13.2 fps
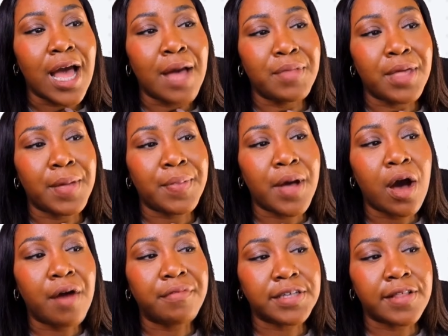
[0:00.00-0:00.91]
And then
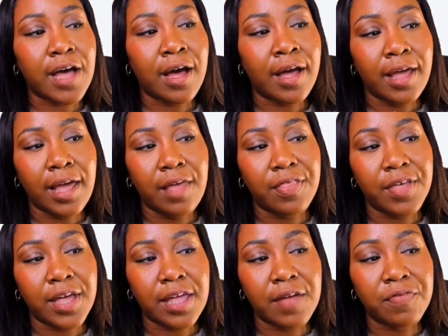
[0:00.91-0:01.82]
after that, I
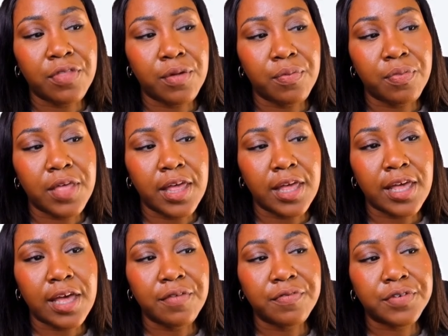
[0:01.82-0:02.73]
either give them the
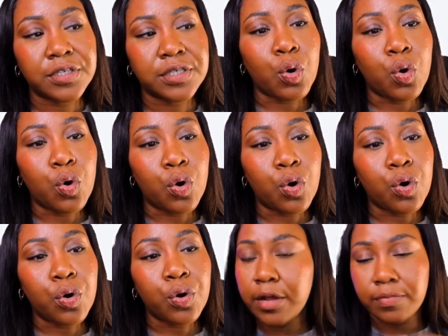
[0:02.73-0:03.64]
gift
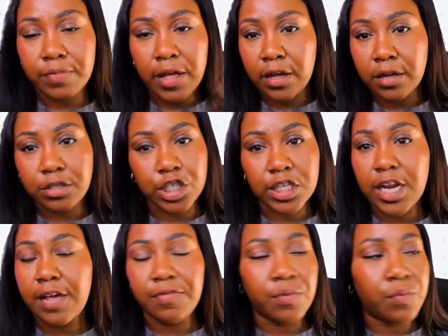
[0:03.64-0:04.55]
or they just
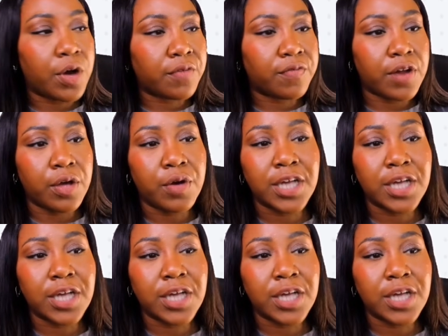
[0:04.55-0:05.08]
leave the workflow.